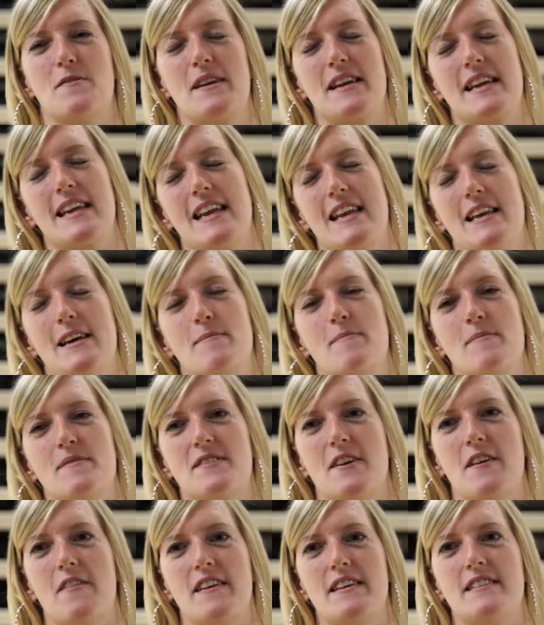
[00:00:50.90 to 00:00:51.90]
curriculum,
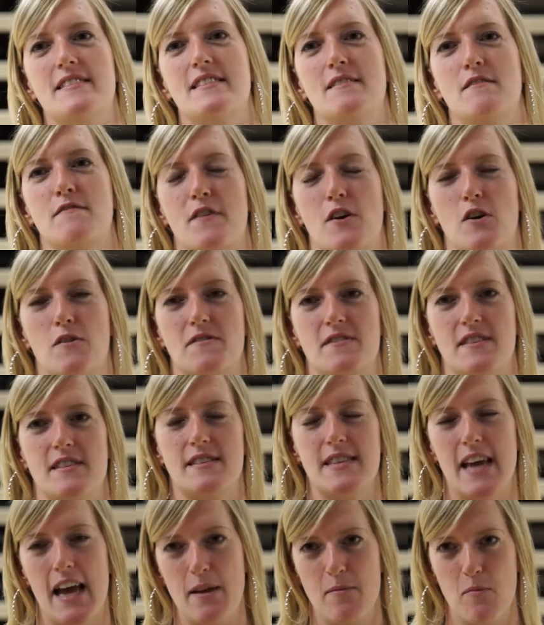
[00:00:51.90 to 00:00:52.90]
so this involves the
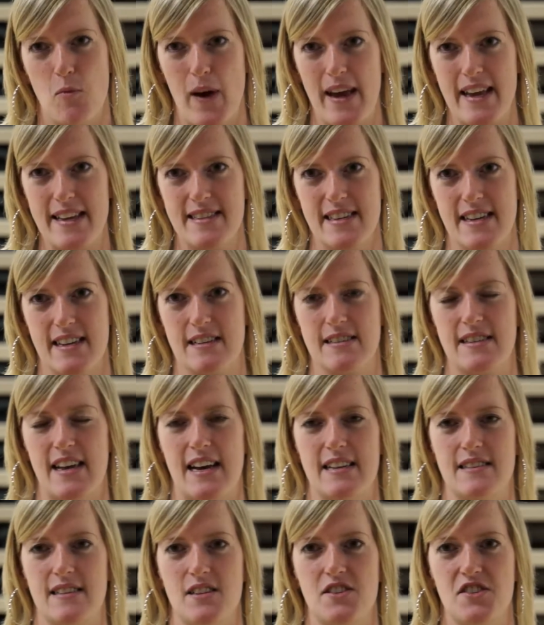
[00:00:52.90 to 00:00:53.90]
same weightings
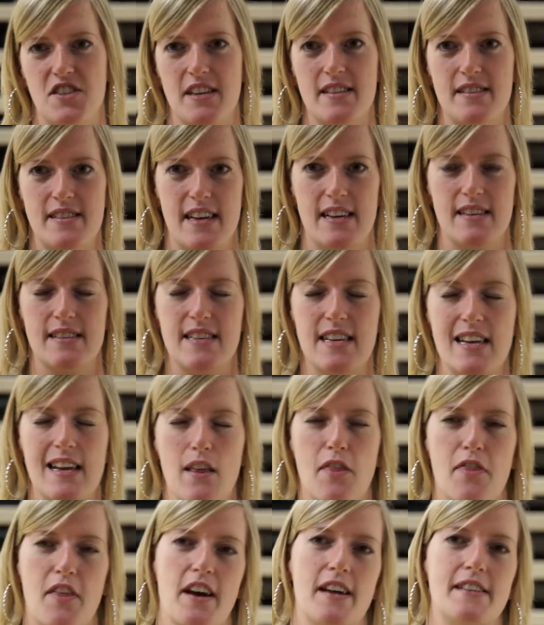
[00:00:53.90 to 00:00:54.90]
as at
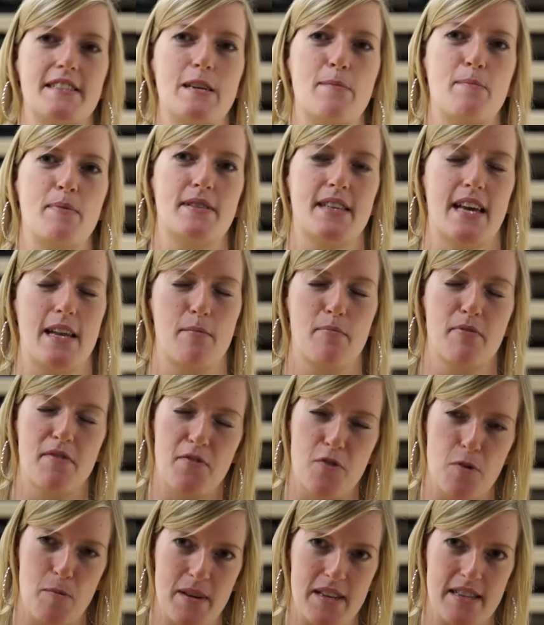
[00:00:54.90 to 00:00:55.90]
GCSE 30%
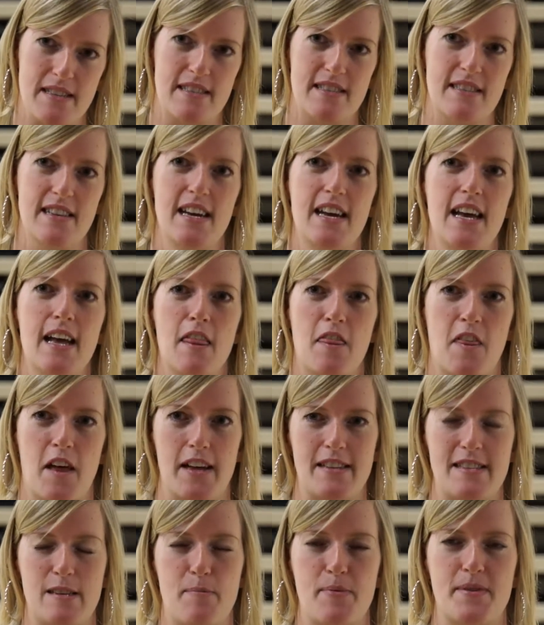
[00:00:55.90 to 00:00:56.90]
performance,
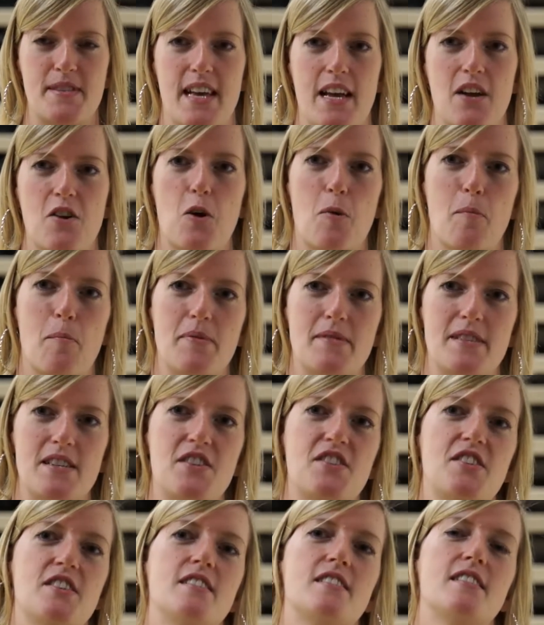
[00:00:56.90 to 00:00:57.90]
30%
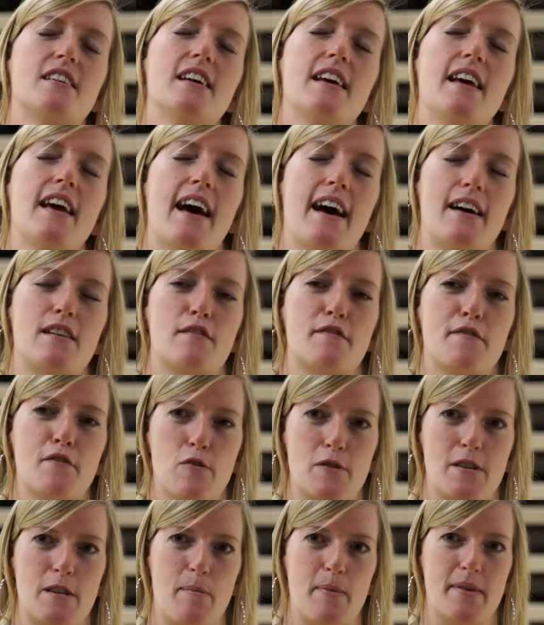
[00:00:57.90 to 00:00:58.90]
composition, and
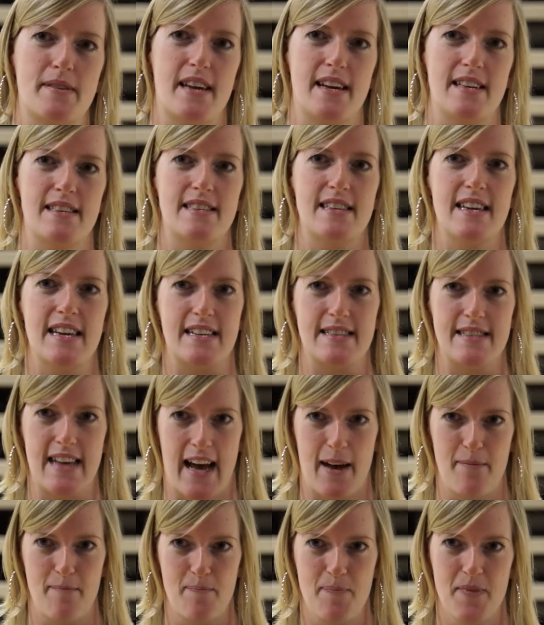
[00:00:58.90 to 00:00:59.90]
40%
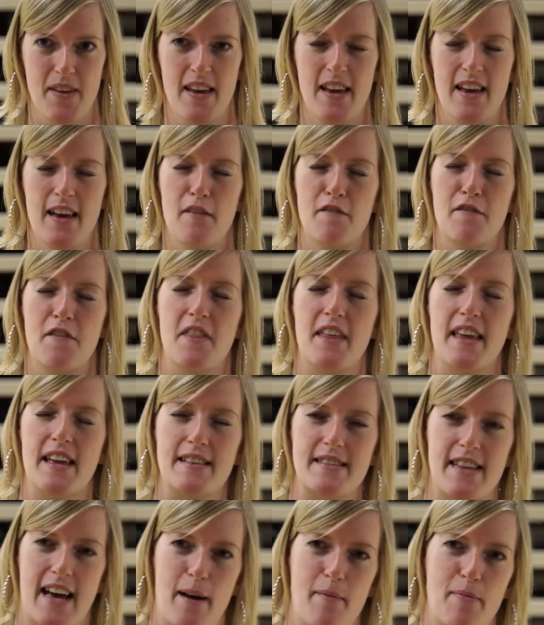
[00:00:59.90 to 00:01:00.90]
exam. For the
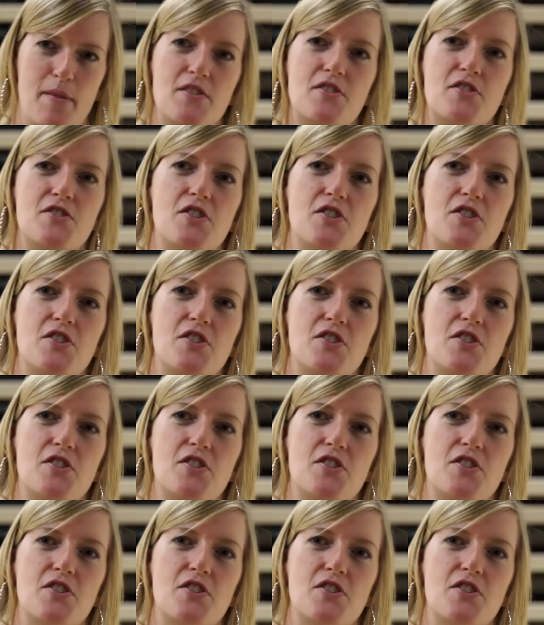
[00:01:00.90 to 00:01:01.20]
exam, the